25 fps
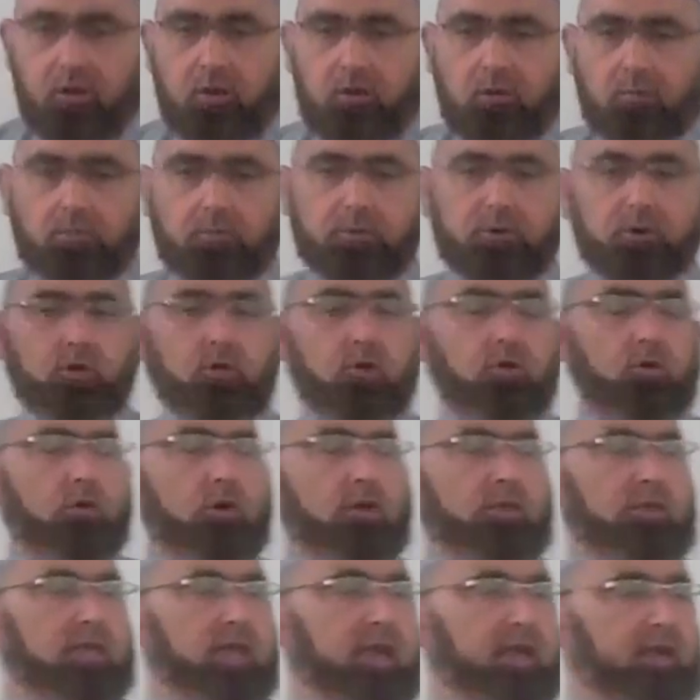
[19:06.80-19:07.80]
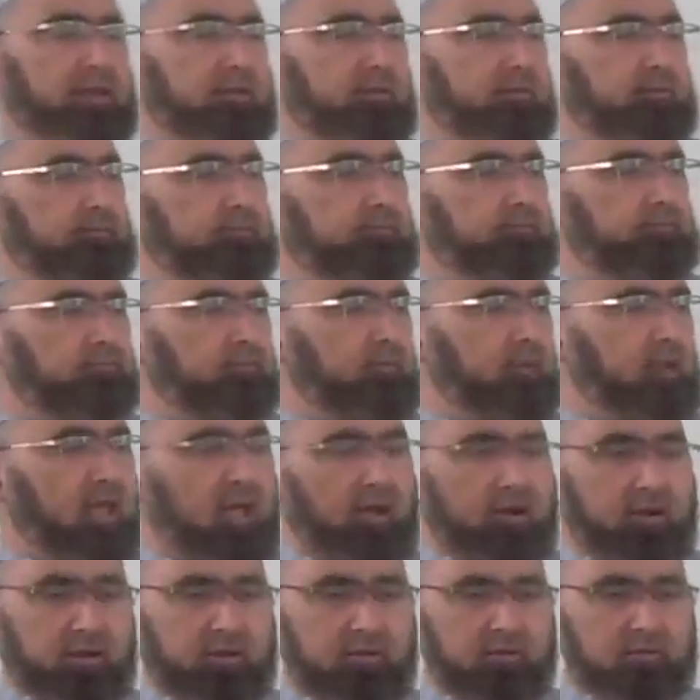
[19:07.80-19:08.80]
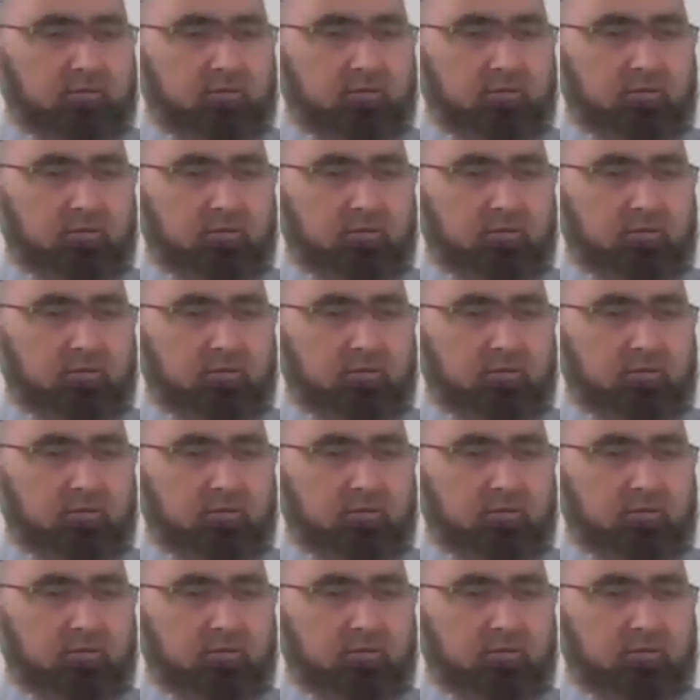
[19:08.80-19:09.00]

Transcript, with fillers: blew over that curry.